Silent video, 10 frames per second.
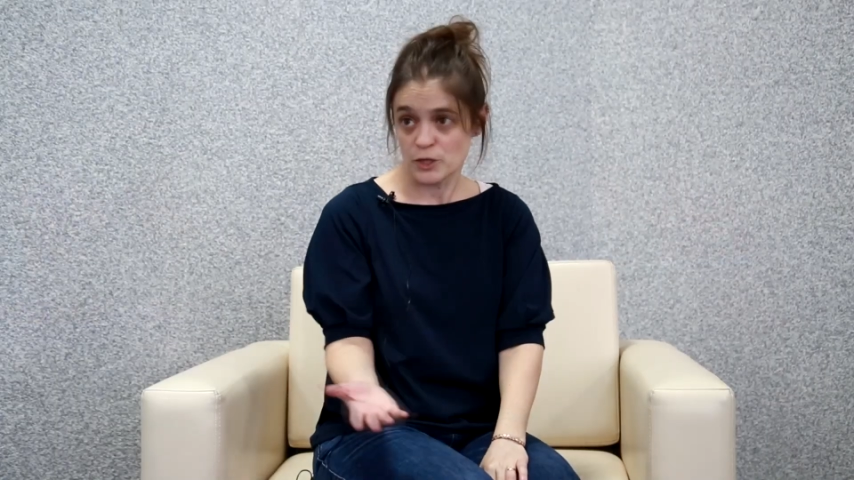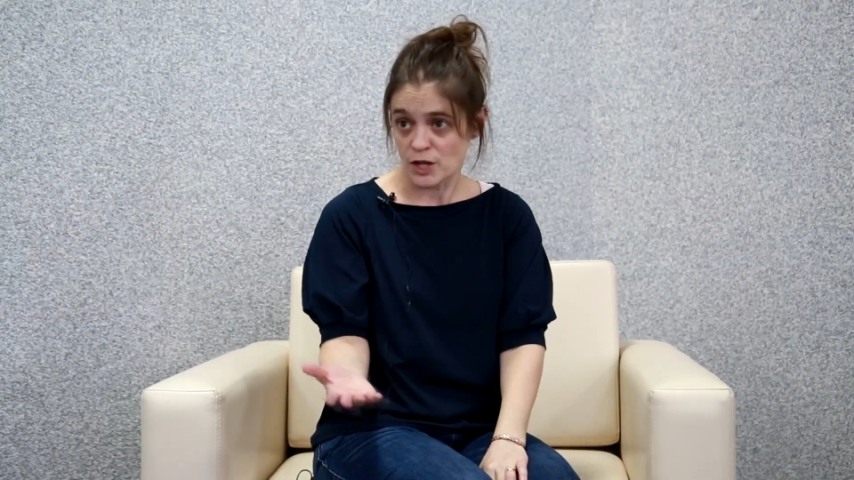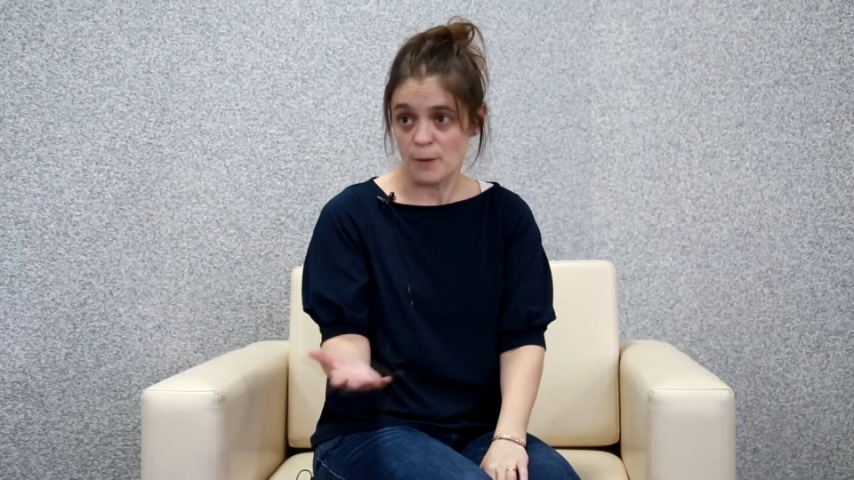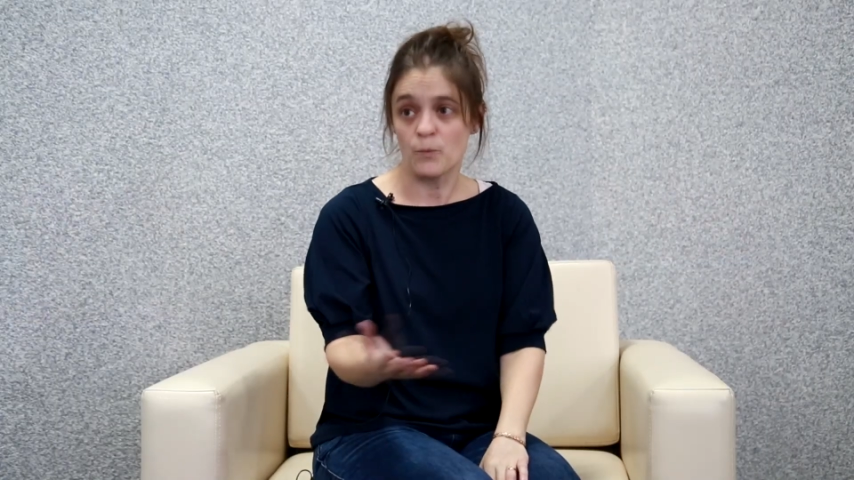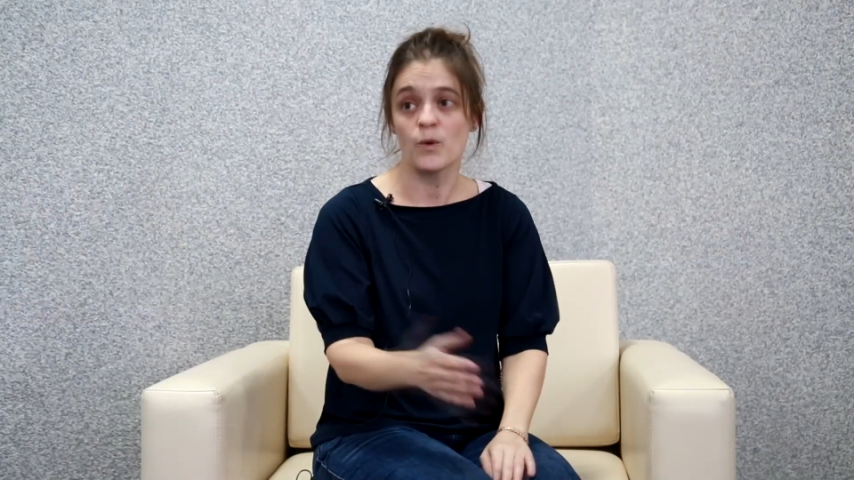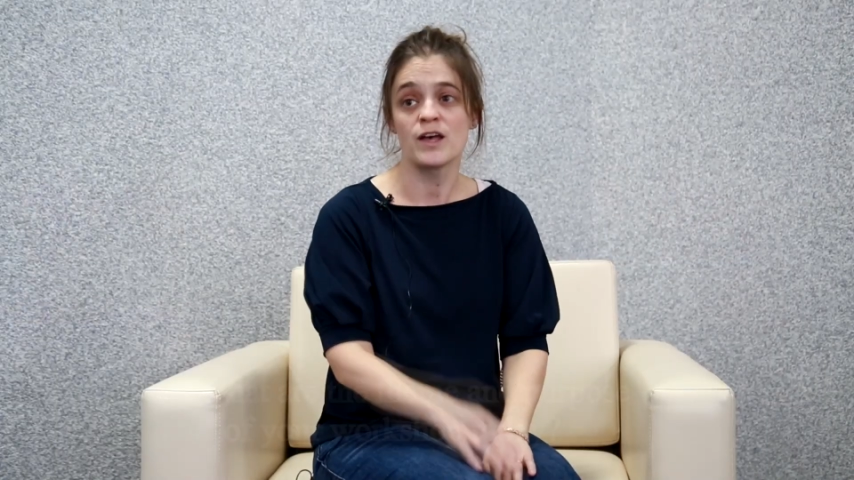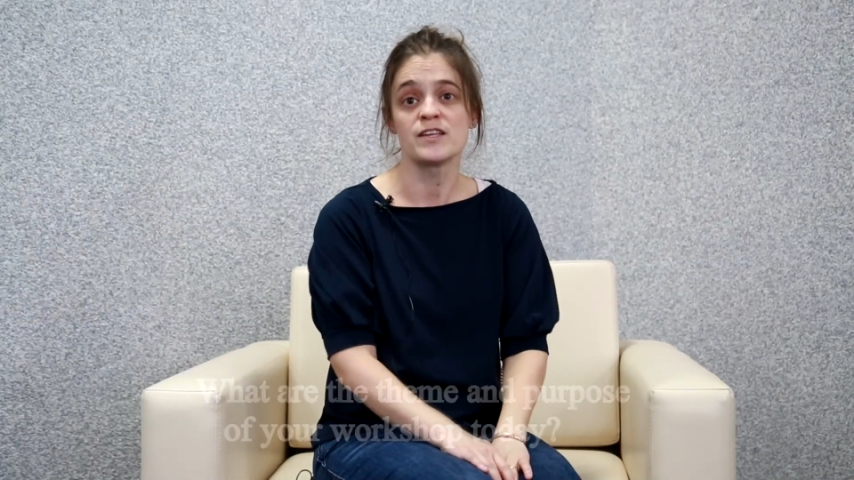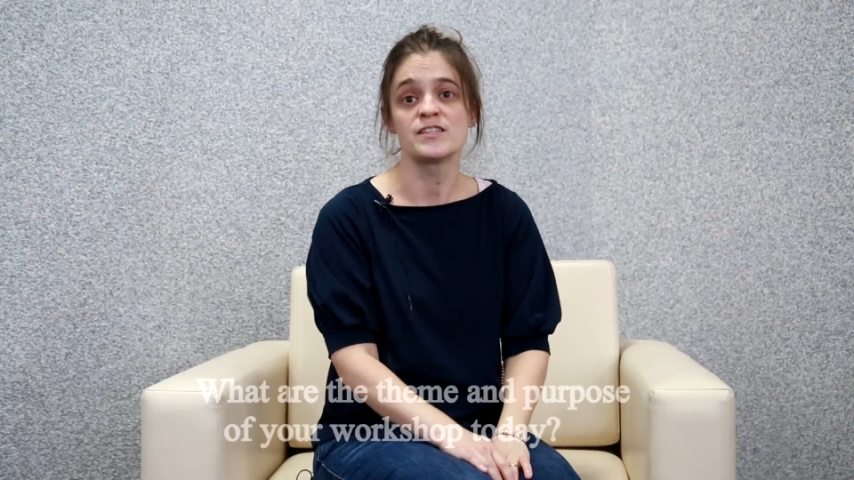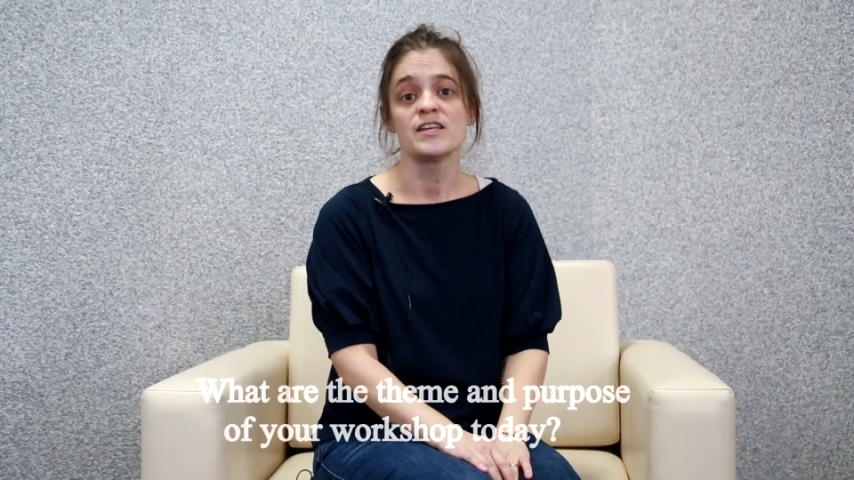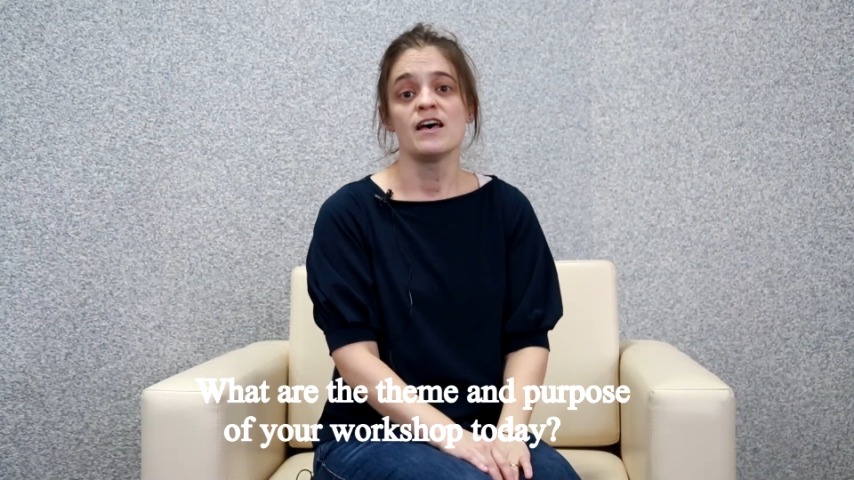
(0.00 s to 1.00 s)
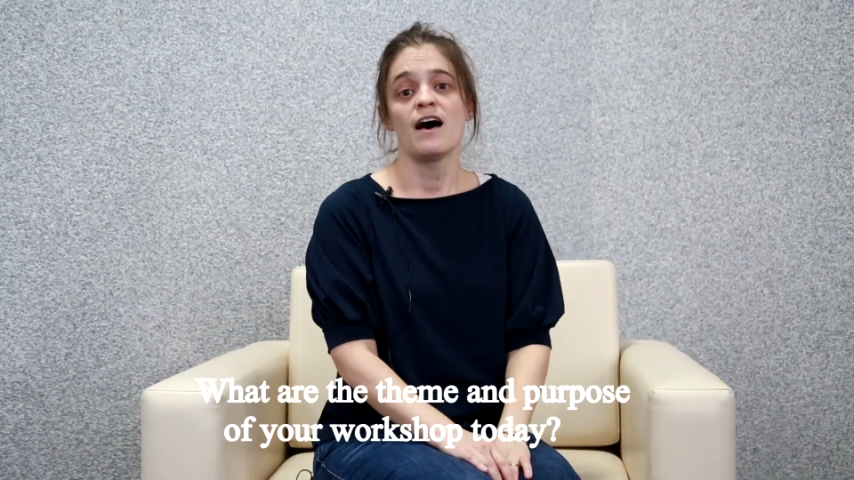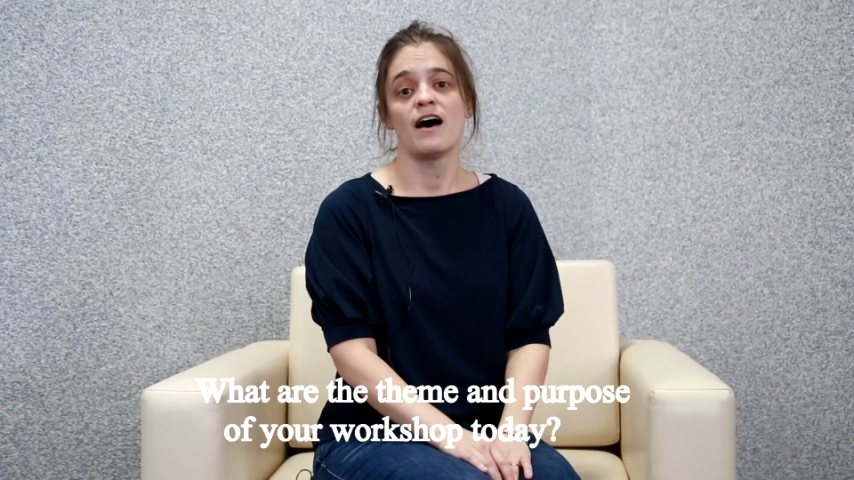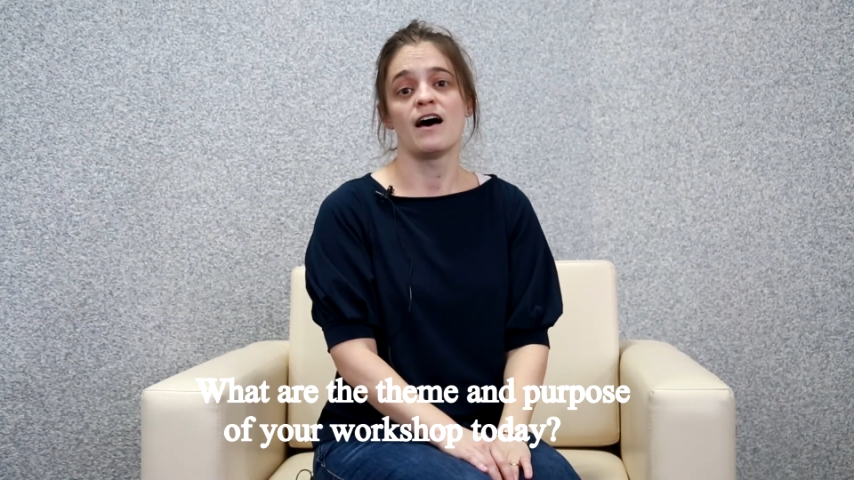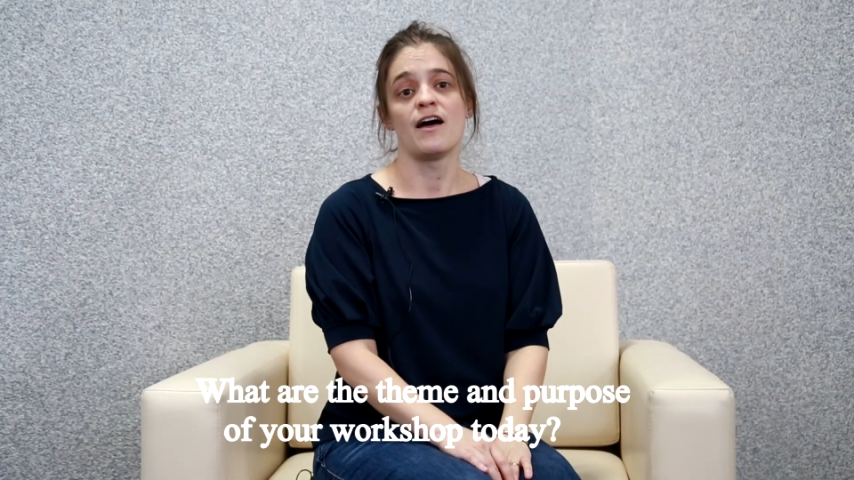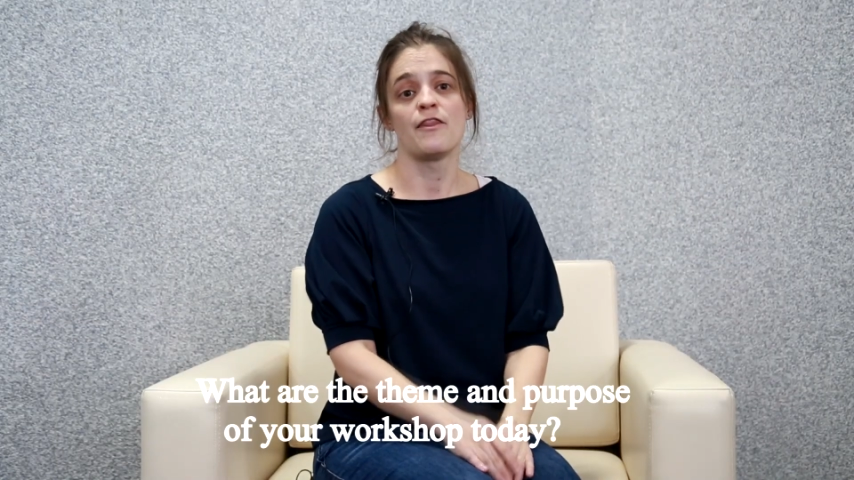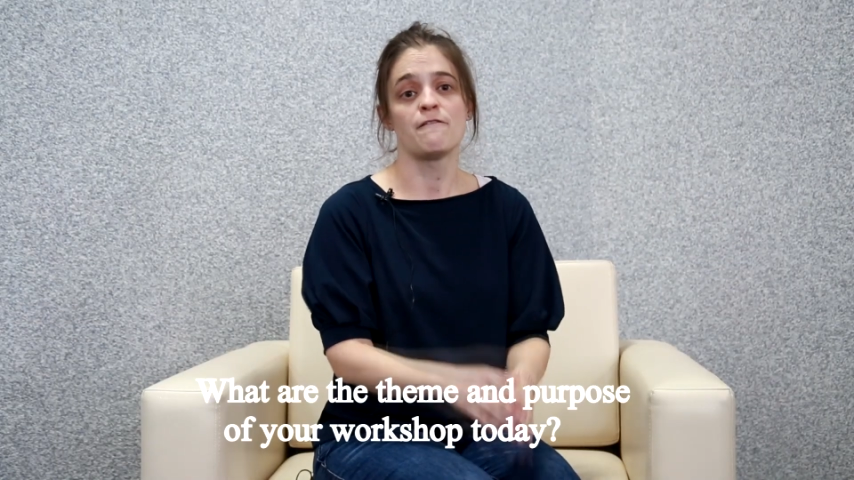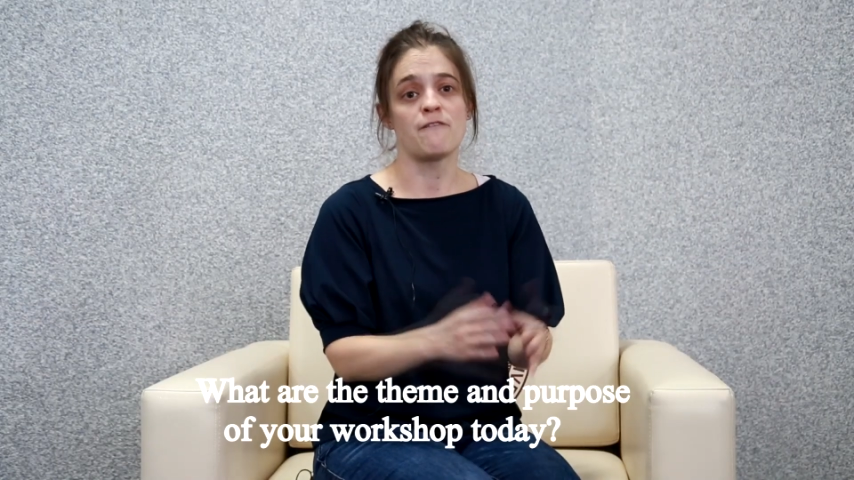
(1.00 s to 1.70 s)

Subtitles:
workshop was the